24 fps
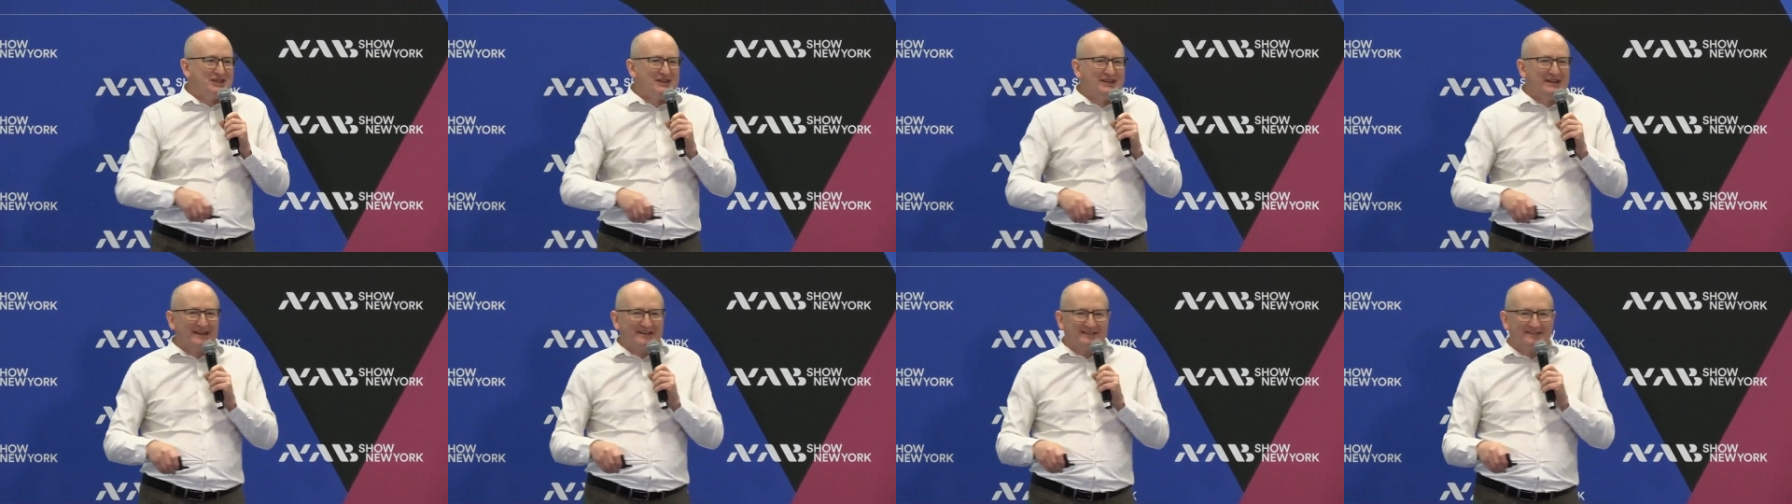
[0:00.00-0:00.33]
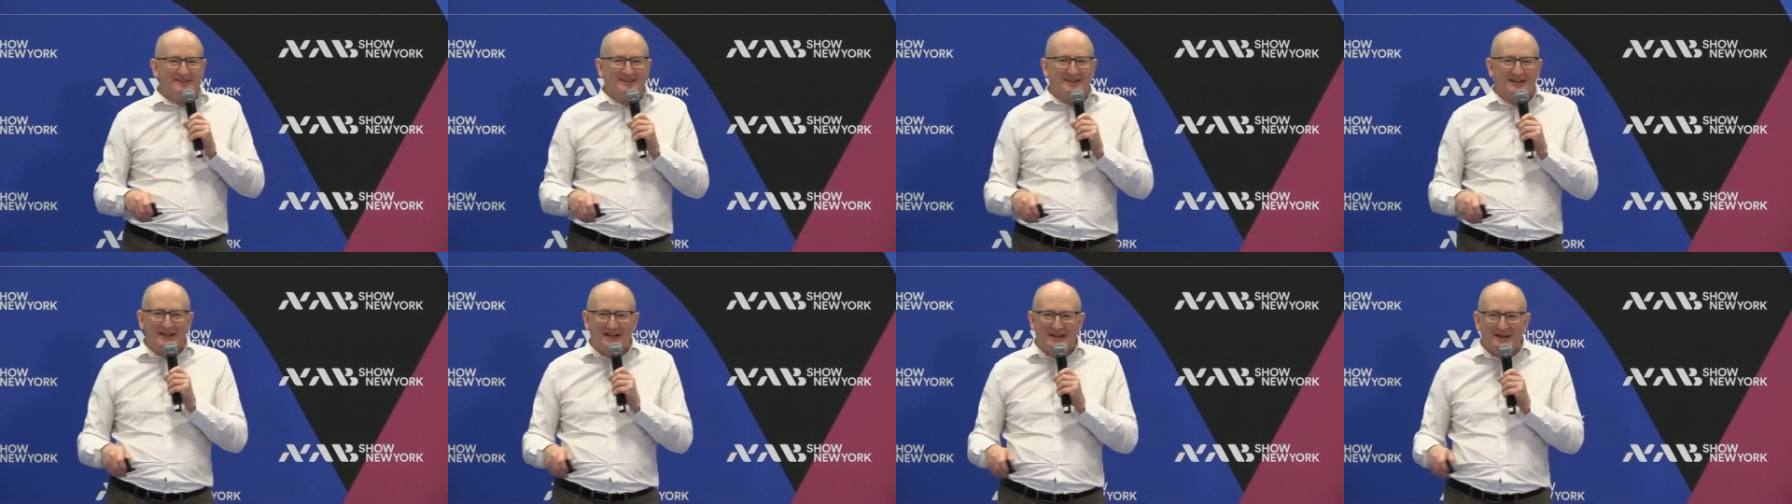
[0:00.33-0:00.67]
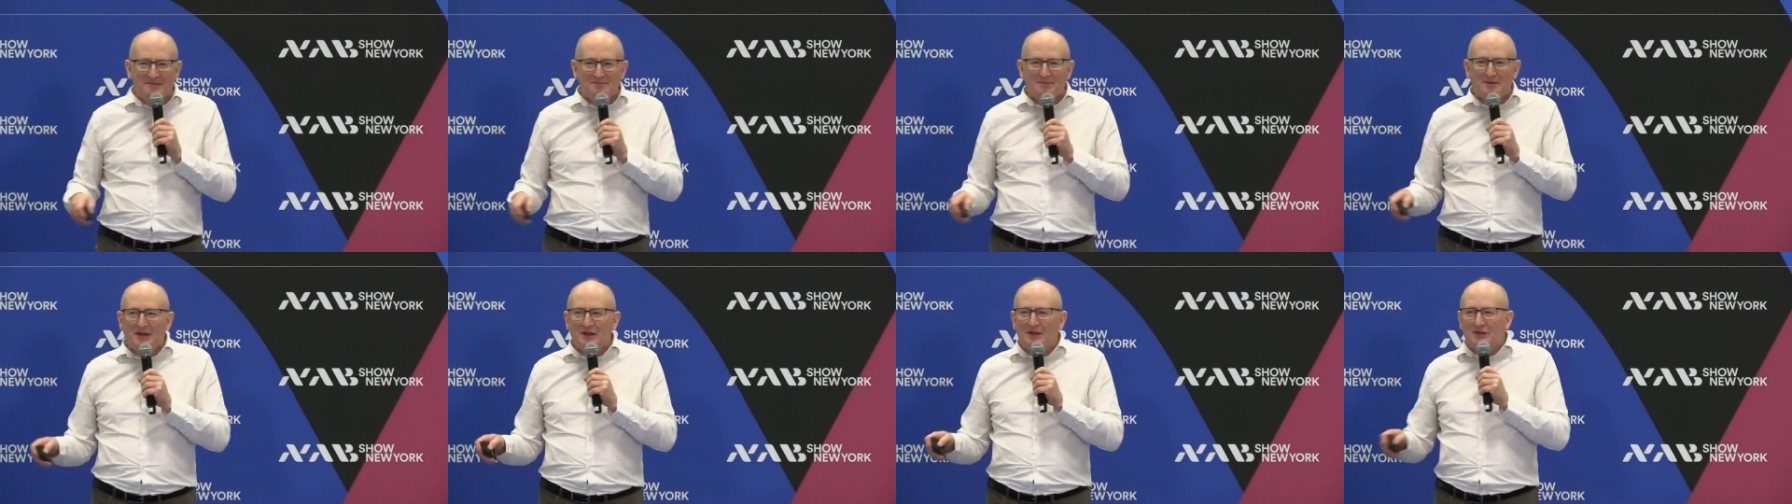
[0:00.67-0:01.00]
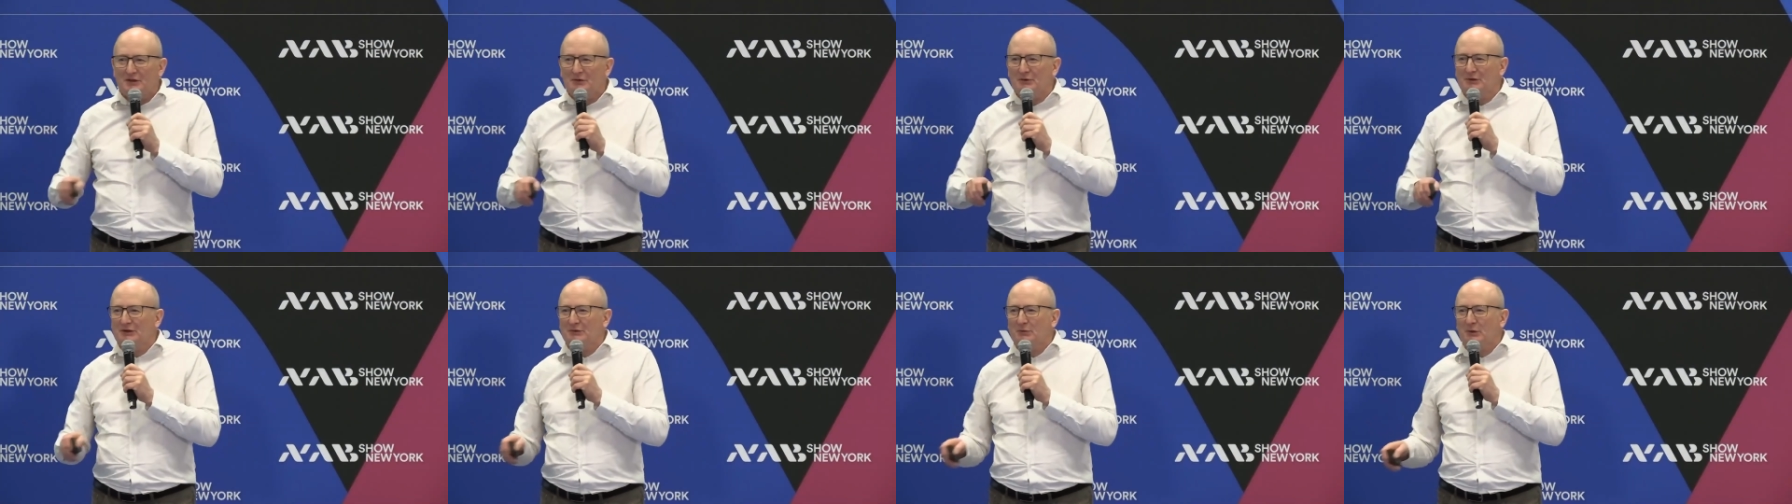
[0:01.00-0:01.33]
yesterday,
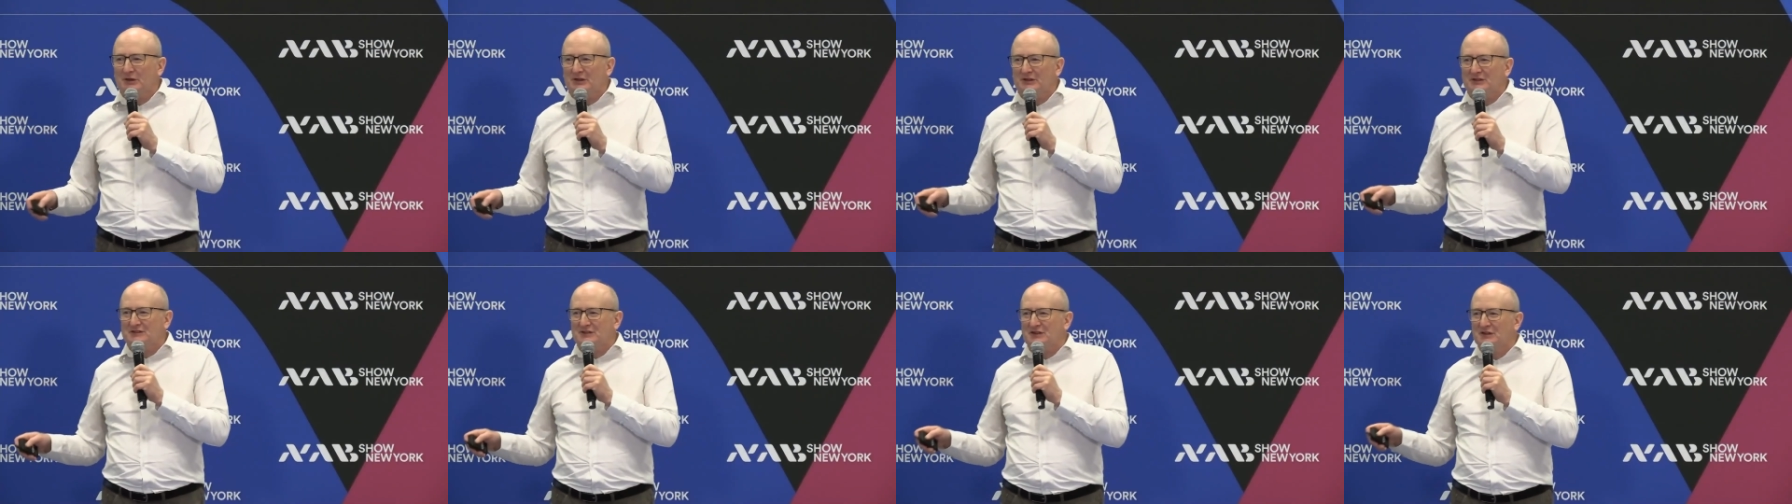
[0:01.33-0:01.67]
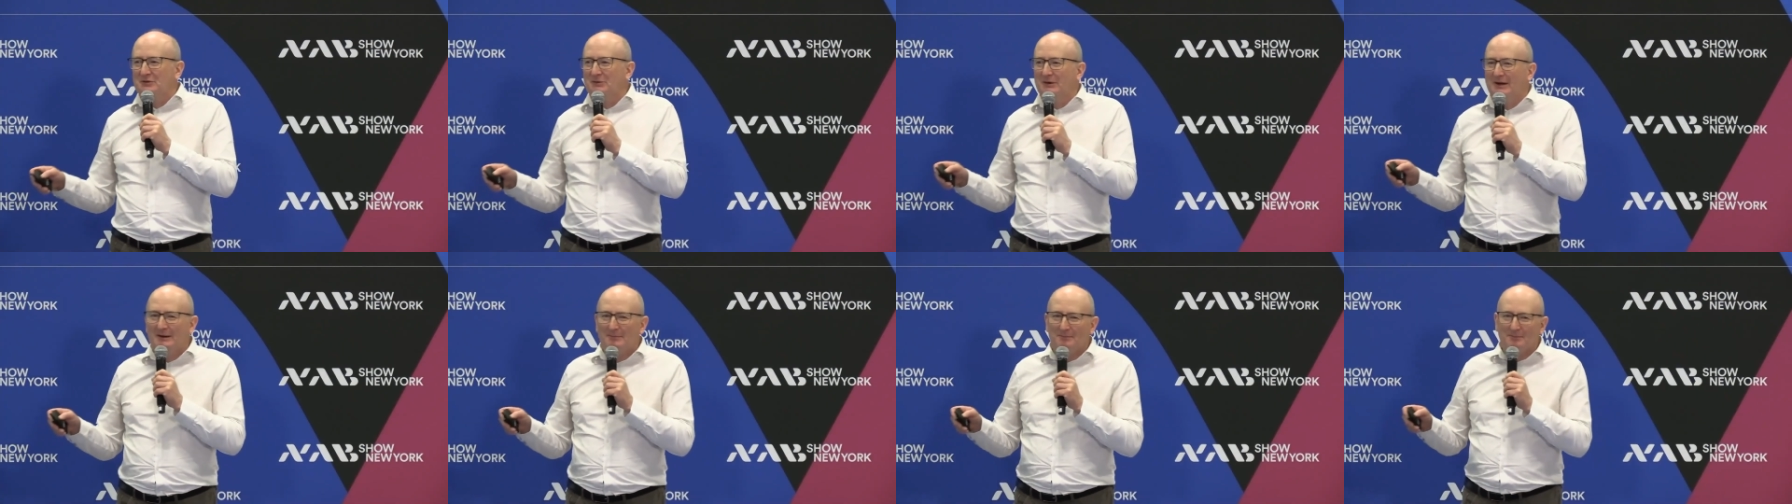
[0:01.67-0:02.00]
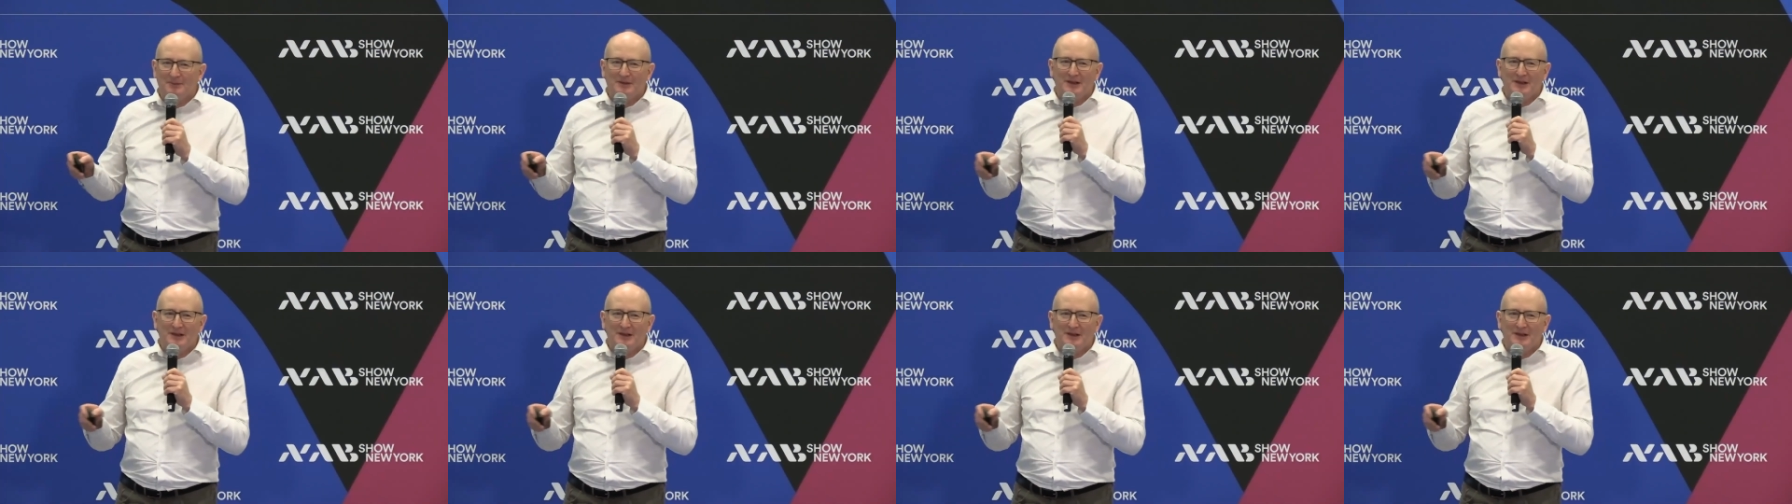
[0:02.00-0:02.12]
there were one or two